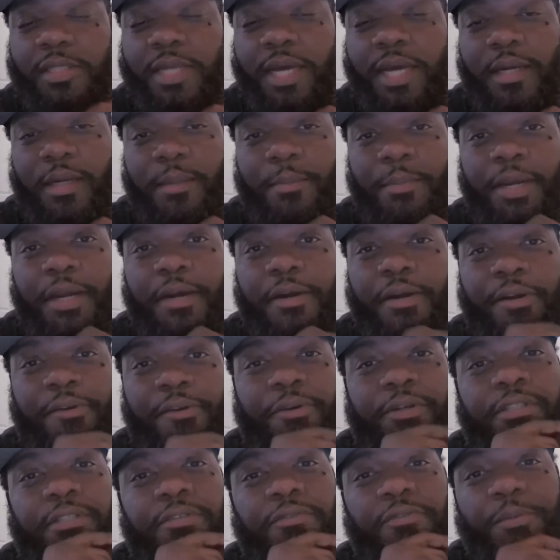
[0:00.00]
This is Dr.
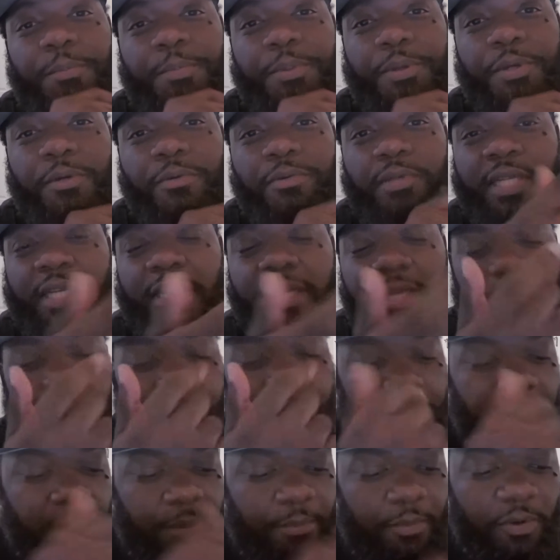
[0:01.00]
Marion Christopher Pugh.
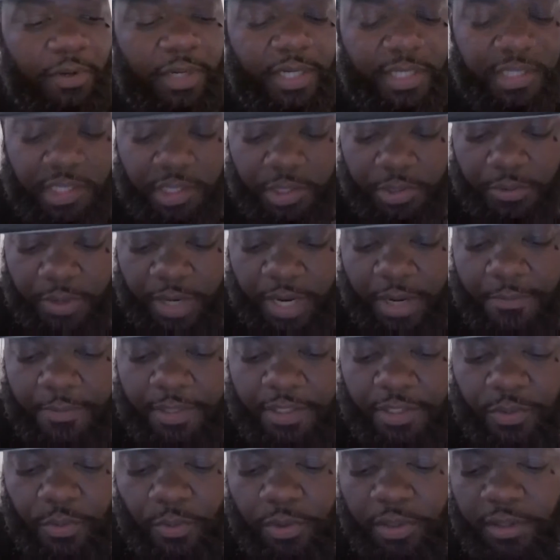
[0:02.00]
DM me. I'm on
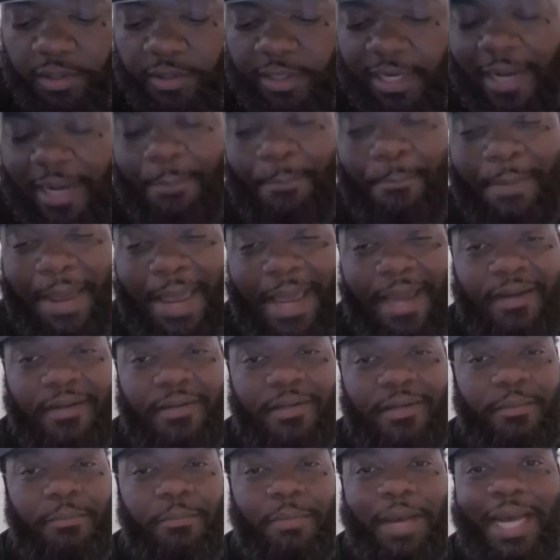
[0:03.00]
Instagram and Twitter at
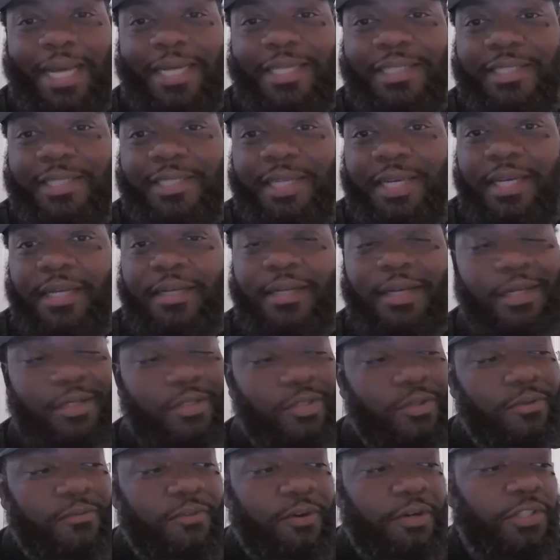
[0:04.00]
Manhood
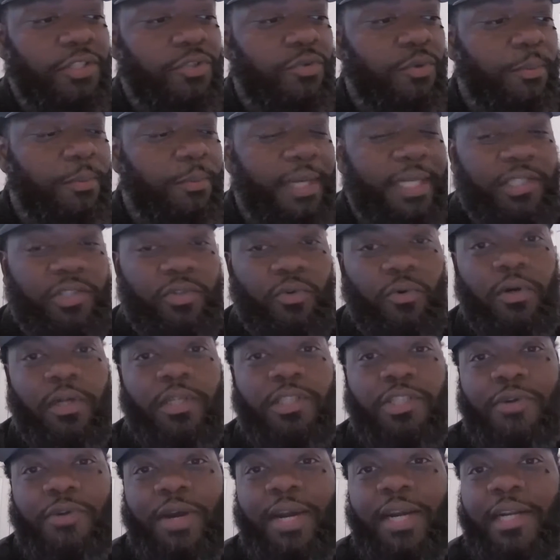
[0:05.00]
Mindset. I do virtual
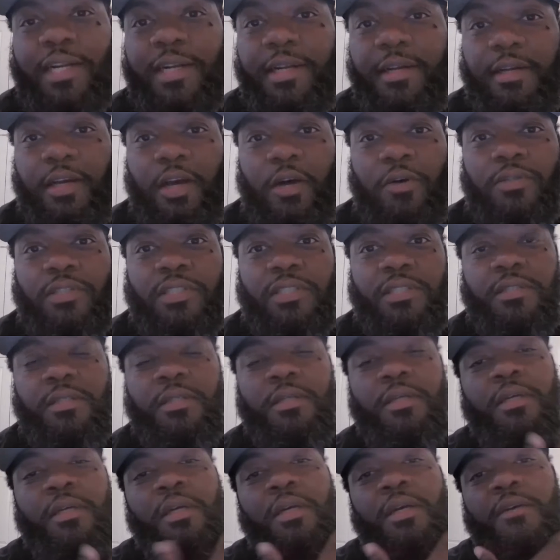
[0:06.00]
mentoring, training, and
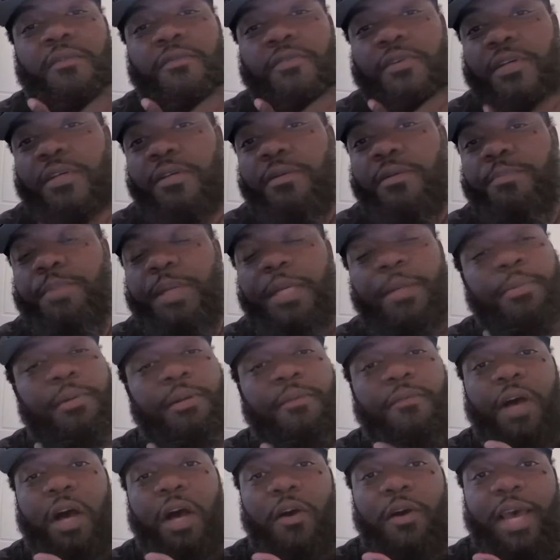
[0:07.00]
coaching for
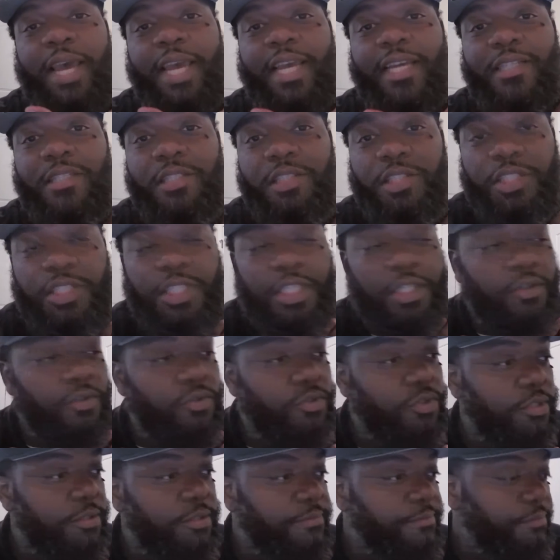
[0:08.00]
people of all ages,
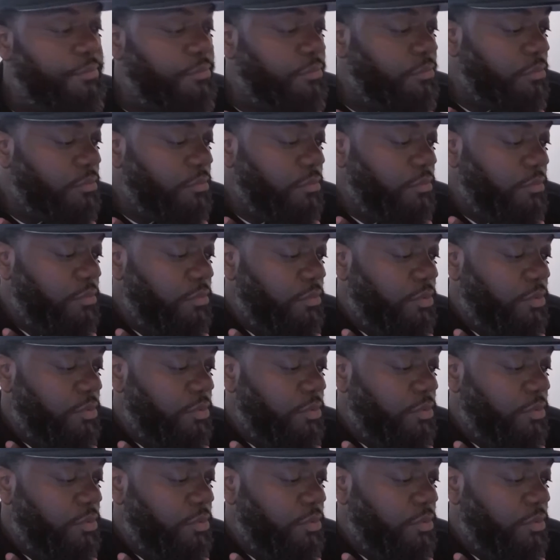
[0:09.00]
children